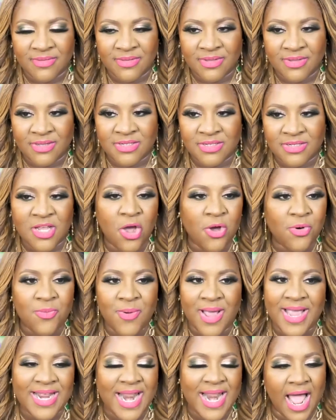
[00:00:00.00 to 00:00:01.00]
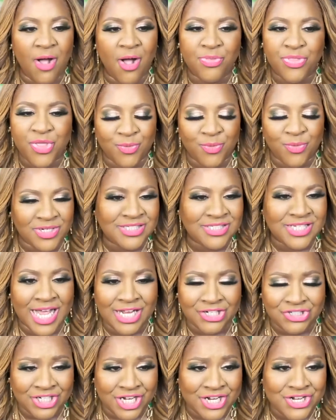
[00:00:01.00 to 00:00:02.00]
Don't wait out the
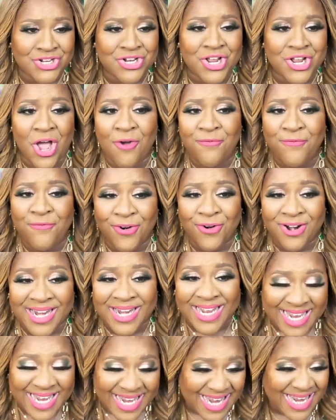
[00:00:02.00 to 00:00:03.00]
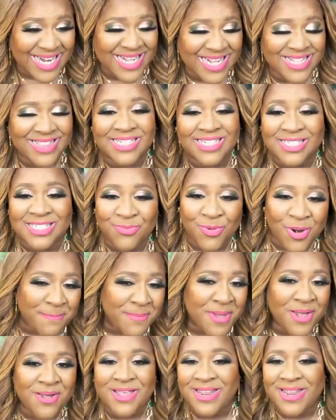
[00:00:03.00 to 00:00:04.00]
recession. Go for it in it. This is where
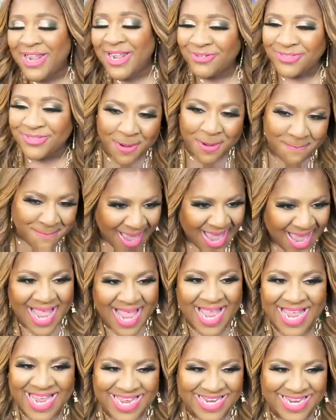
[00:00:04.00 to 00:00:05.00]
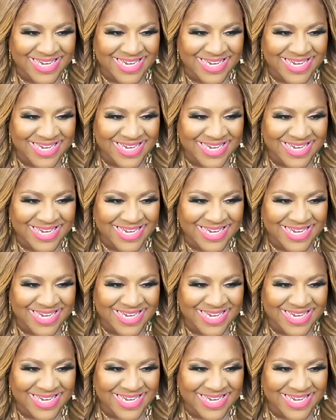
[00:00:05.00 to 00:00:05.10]
millionaires are made